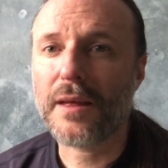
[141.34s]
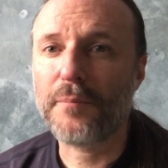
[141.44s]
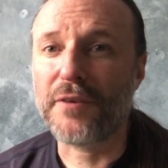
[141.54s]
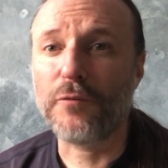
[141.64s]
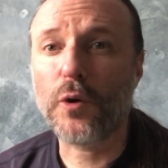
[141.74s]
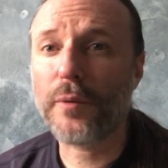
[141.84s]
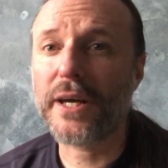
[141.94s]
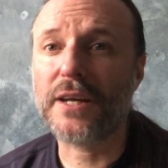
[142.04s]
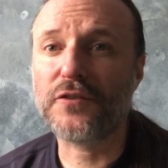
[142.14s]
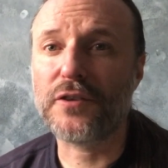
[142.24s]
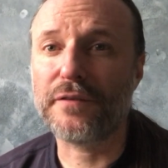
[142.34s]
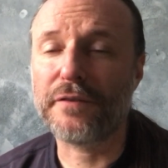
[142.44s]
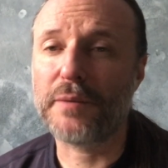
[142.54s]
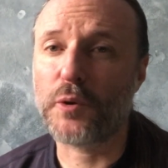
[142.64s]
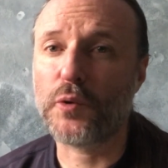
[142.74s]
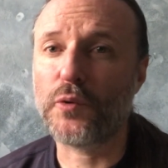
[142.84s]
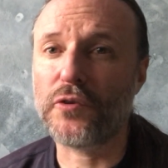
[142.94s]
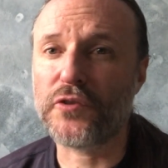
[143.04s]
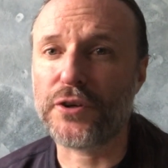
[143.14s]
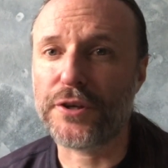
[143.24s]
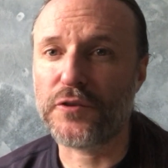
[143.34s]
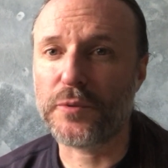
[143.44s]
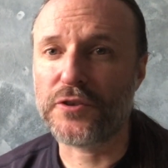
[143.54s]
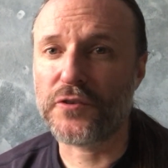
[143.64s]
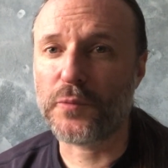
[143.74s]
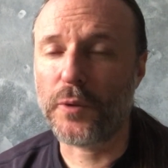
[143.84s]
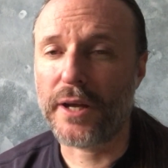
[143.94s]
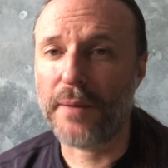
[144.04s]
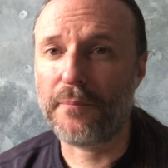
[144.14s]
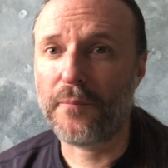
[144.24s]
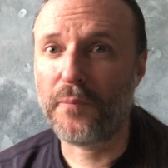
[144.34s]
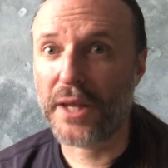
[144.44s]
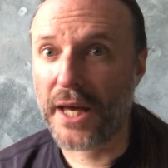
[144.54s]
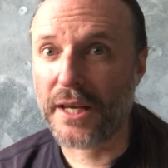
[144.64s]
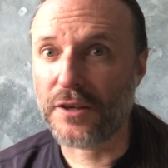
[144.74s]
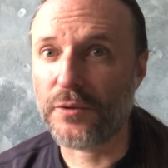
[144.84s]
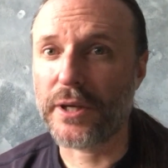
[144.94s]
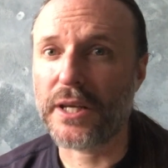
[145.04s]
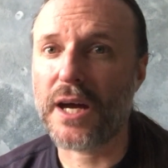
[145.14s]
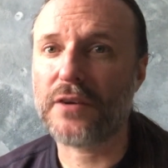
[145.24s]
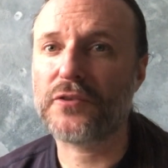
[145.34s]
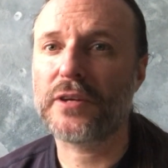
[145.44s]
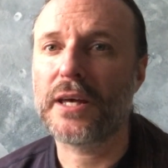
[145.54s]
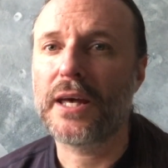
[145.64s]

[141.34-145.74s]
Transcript: before we get to the Fionn Mac Cumhail series, which is what I'm planning on doing next,